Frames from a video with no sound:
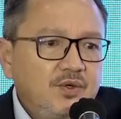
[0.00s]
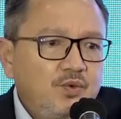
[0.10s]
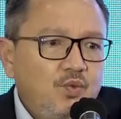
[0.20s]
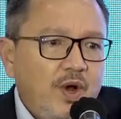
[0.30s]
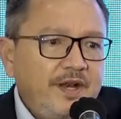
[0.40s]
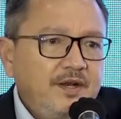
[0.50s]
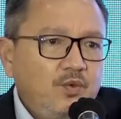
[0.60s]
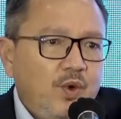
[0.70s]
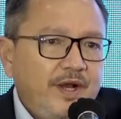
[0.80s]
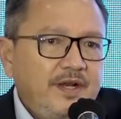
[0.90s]

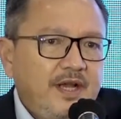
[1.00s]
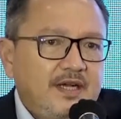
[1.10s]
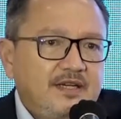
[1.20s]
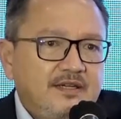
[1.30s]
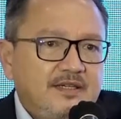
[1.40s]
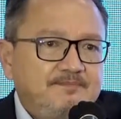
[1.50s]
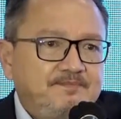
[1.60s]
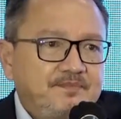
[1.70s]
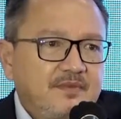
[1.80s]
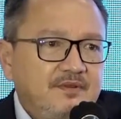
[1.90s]
One
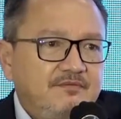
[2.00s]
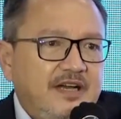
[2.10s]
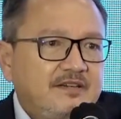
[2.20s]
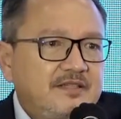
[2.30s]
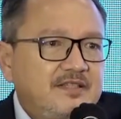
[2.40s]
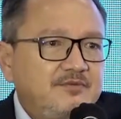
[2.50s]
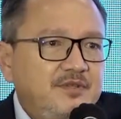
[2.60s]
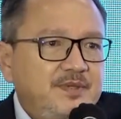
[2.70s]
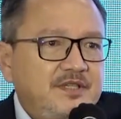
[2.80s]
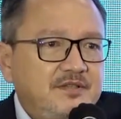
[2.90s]
virus that
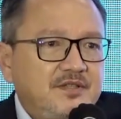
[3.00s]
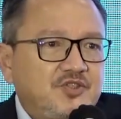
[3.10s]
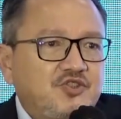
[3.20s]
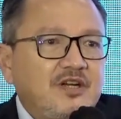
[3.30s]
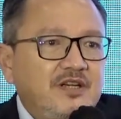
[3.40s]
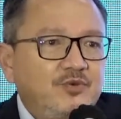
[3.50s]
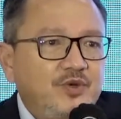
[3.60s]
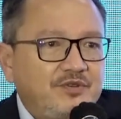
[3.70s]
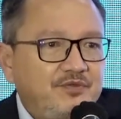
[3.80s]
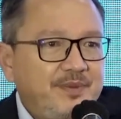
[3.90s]
we've been struggling
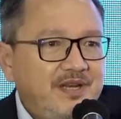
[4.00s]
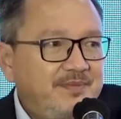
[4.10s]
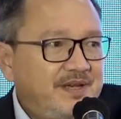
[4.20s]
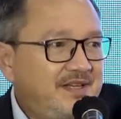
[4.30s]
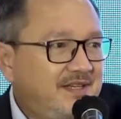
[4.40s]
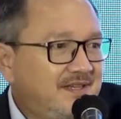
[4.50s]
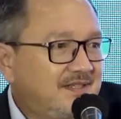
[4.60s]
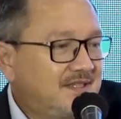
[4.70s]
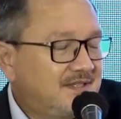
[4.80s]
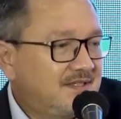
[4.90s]
with for many
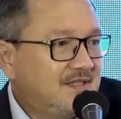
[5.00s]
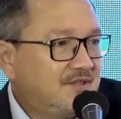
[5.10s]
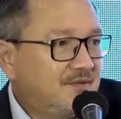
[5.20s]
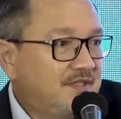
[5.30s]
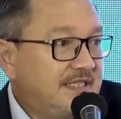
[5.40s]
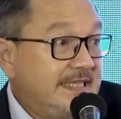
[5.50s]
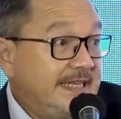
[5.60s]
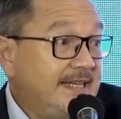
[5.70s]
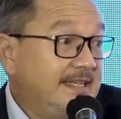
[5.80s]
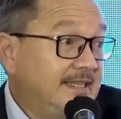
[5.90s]
years is obviously
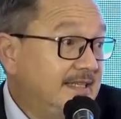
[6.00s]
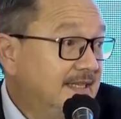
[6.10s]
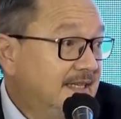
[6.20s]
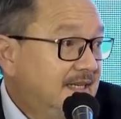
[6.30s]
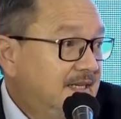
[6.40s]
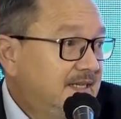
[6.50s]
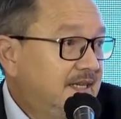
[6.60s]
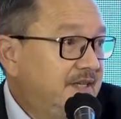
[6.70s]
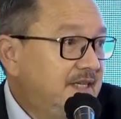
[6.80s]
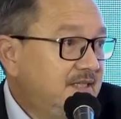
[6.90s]
dengue.
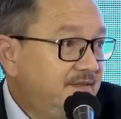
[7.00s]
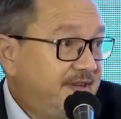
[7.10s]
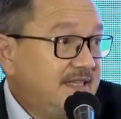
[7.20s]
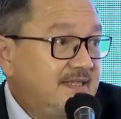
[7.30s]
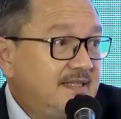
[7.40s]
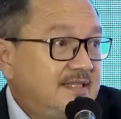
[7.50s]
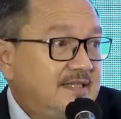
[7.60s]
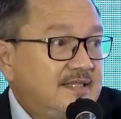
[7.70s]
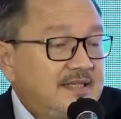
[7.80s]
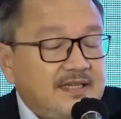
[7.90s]
Now, there is a
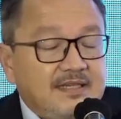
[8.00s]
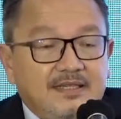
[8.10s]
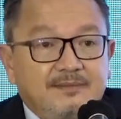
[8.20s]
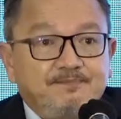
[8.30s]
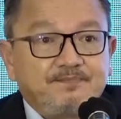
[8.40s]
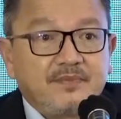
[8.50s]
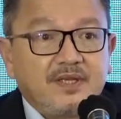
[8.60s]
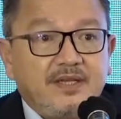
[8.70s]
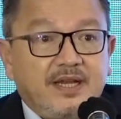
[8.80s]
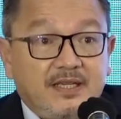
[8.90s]
vaccine
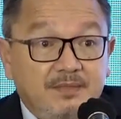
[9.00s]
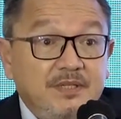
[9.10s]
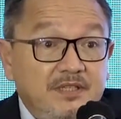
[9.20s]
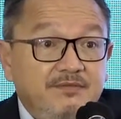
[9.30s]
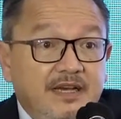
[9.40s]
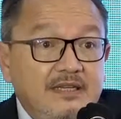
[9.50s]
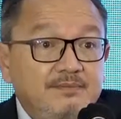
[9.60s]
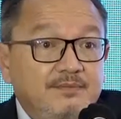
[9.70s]
that has been developed